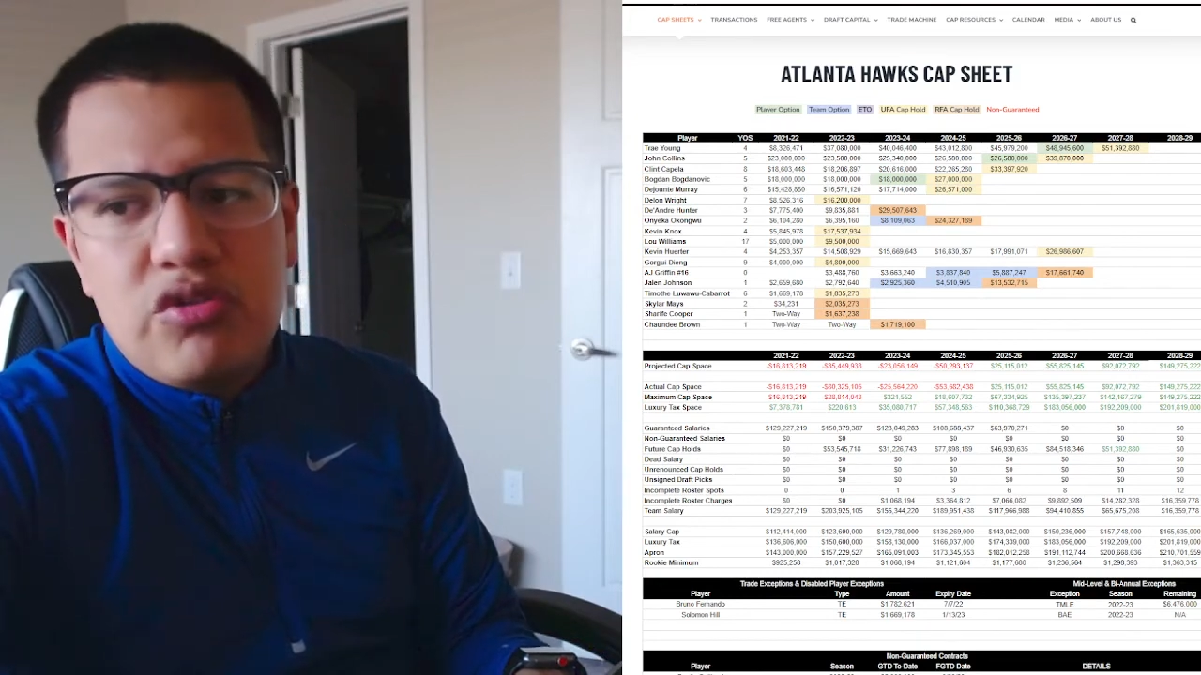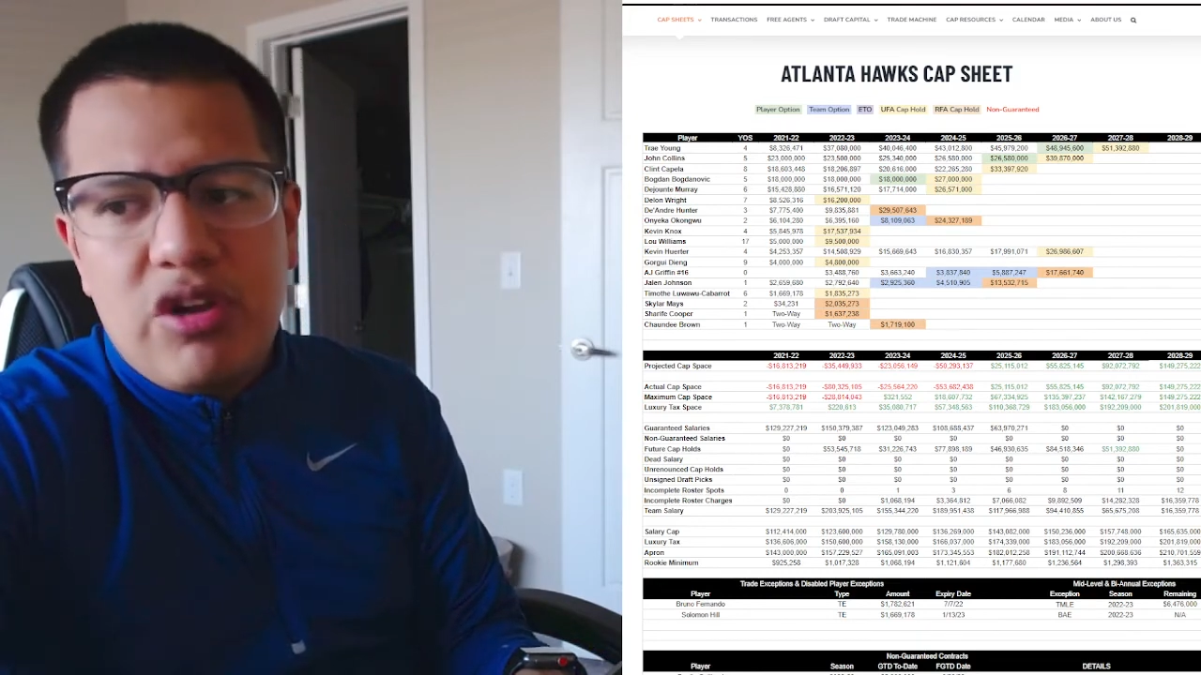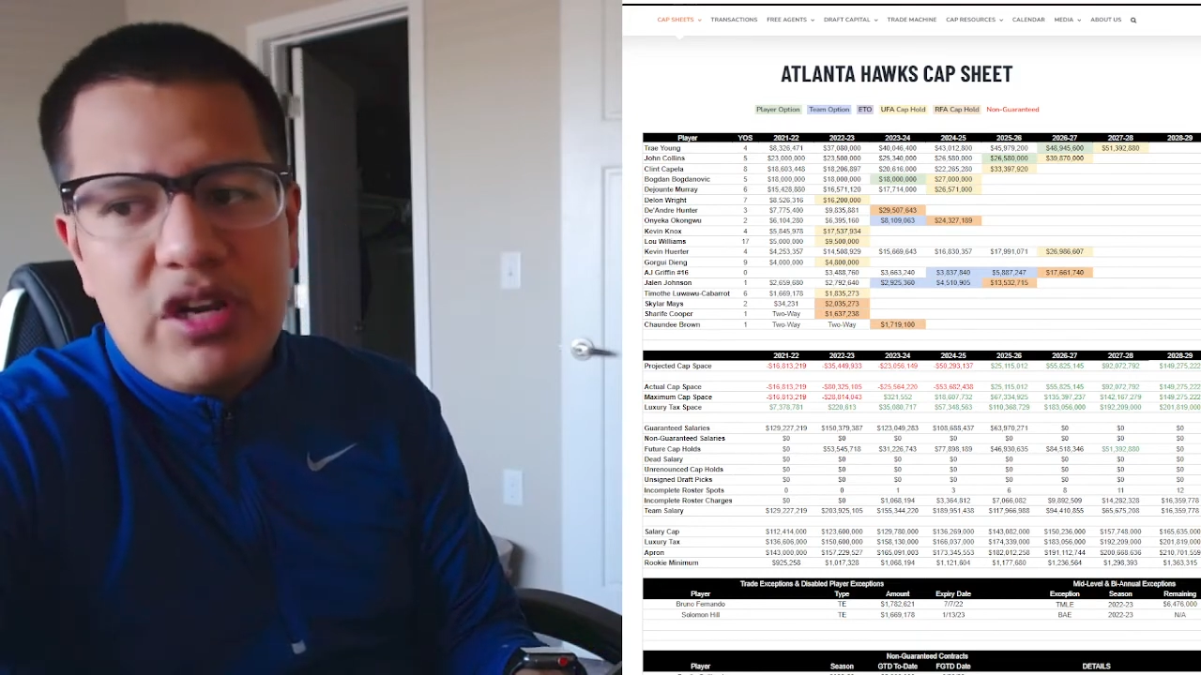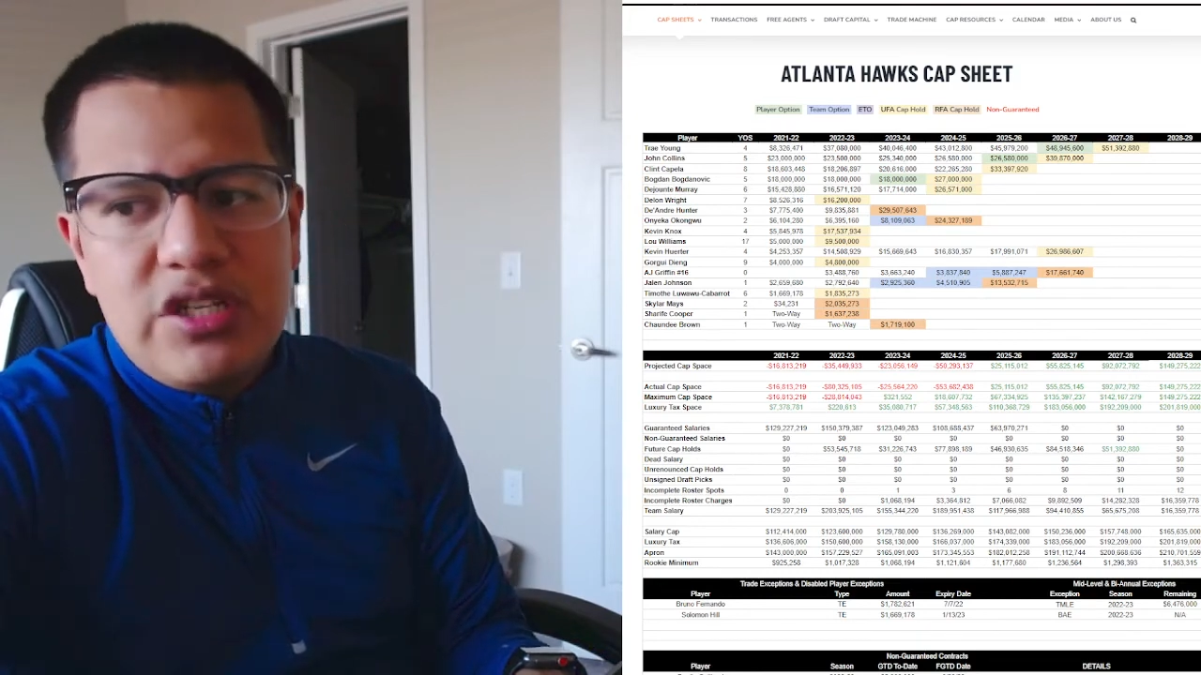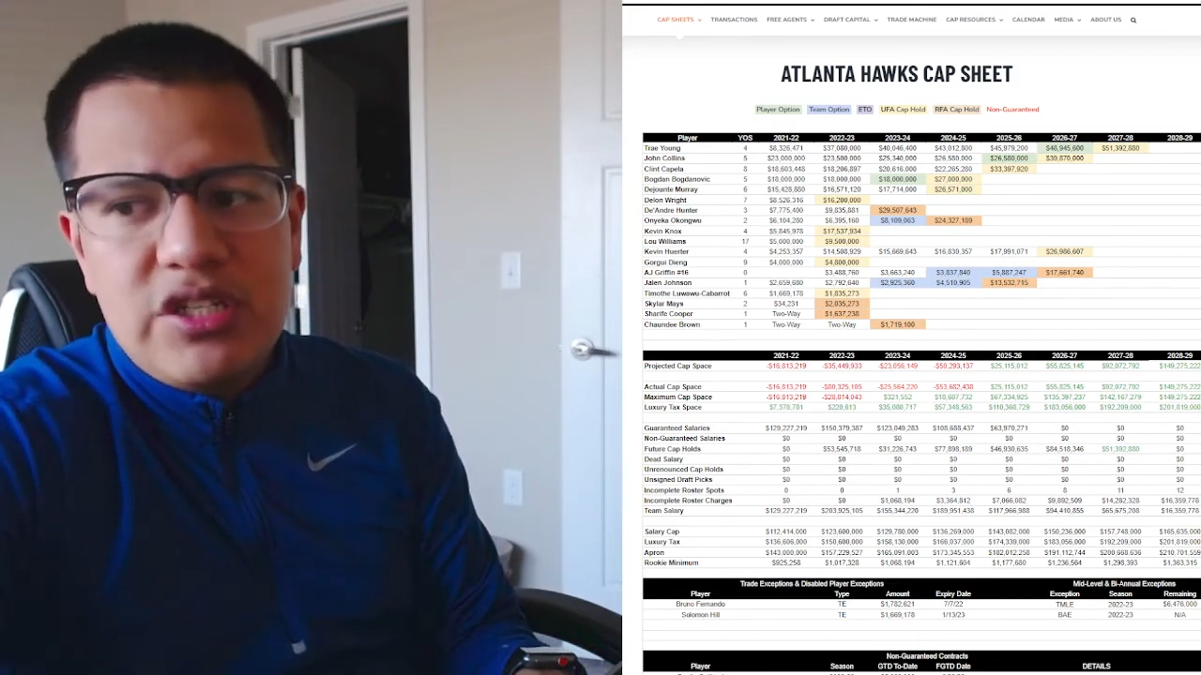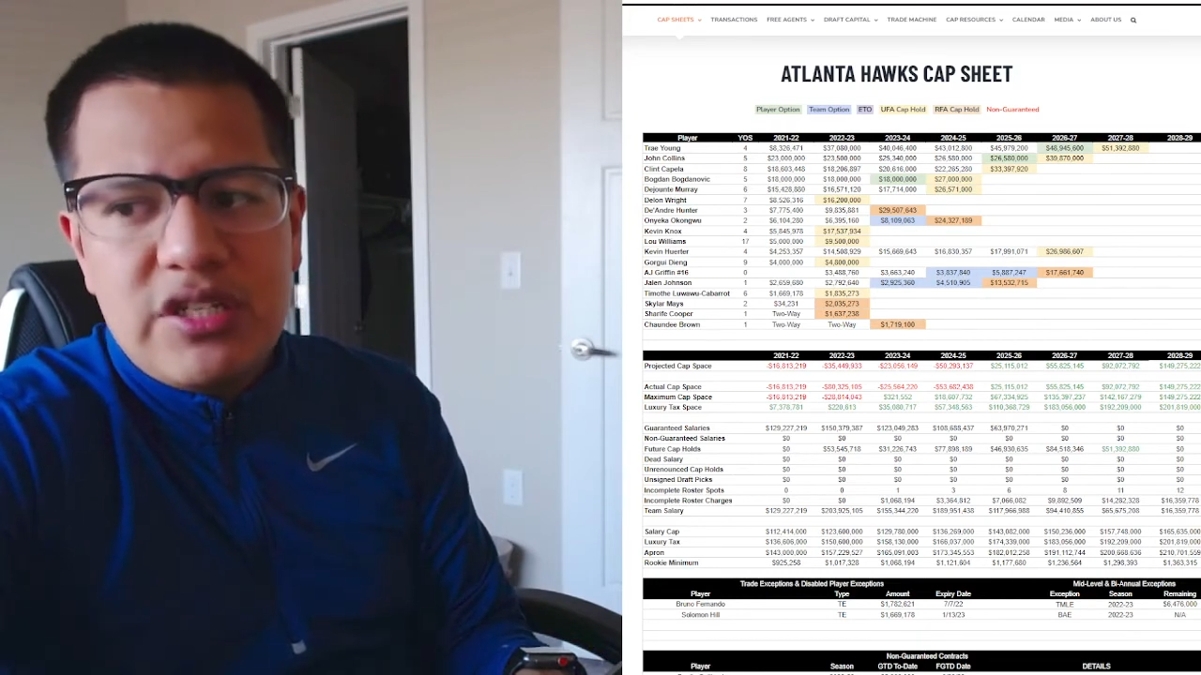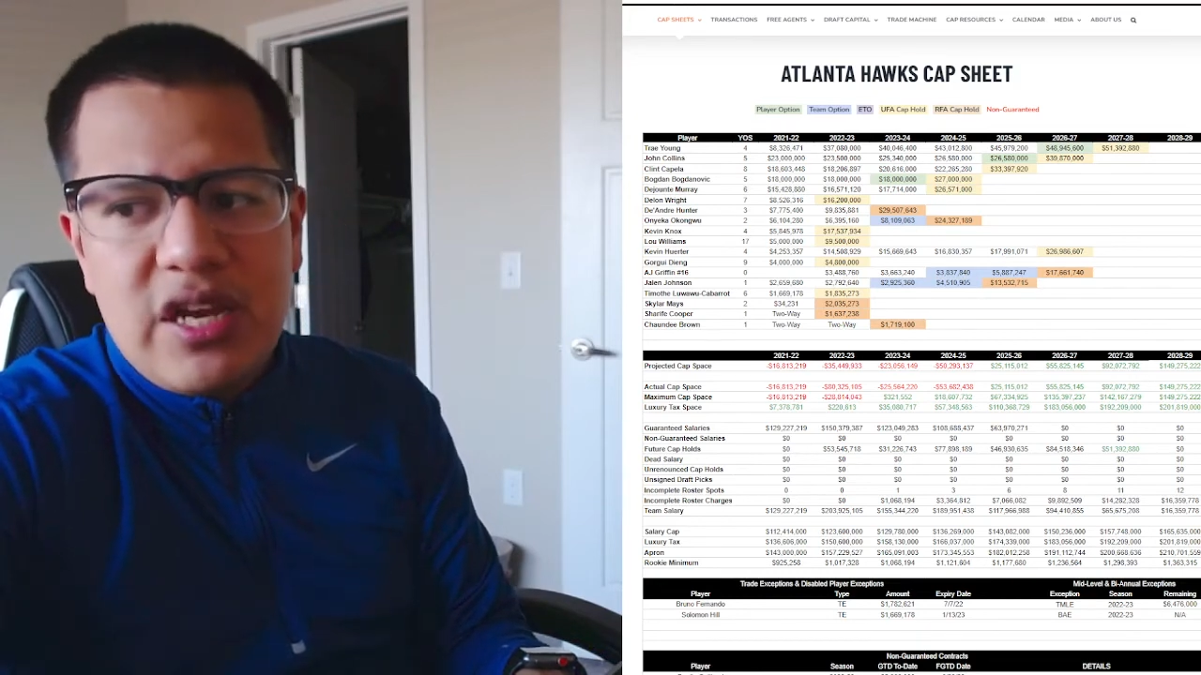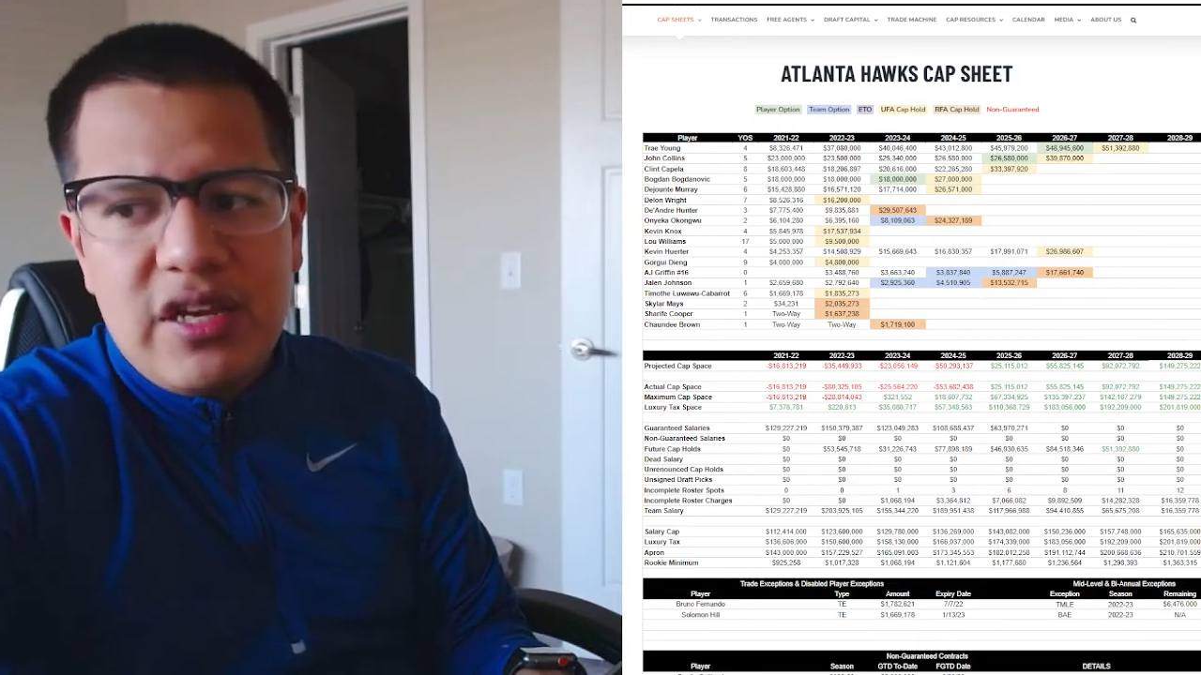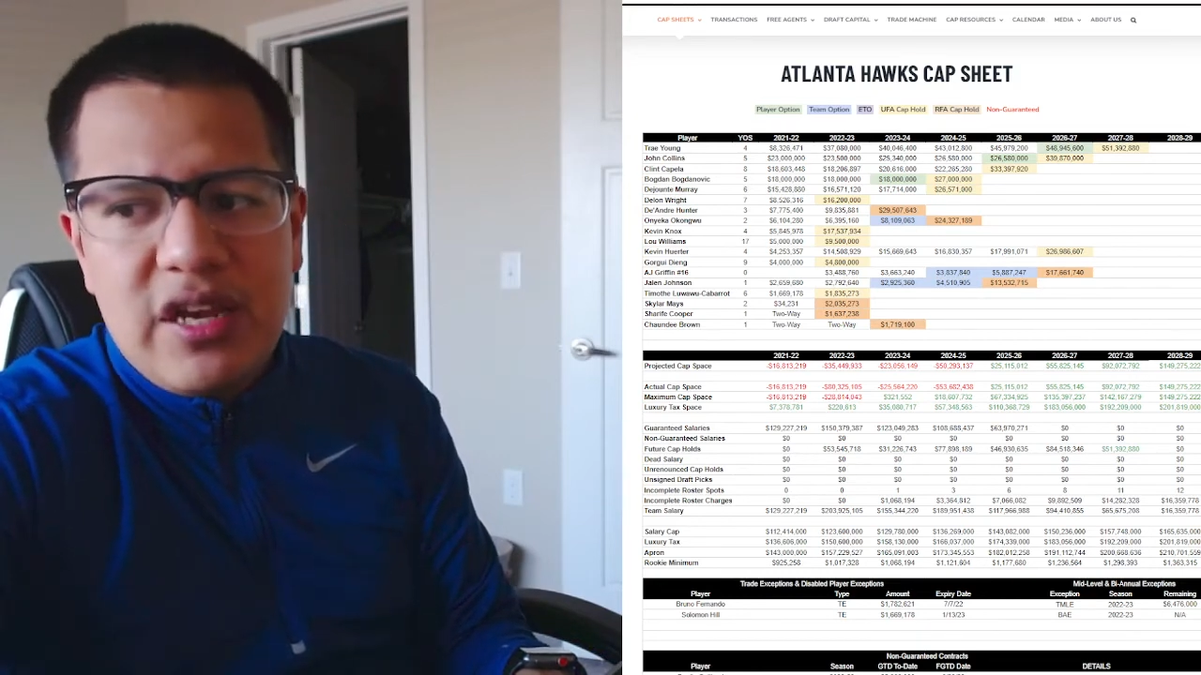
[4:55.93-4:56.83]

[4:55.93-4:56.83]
try to just sign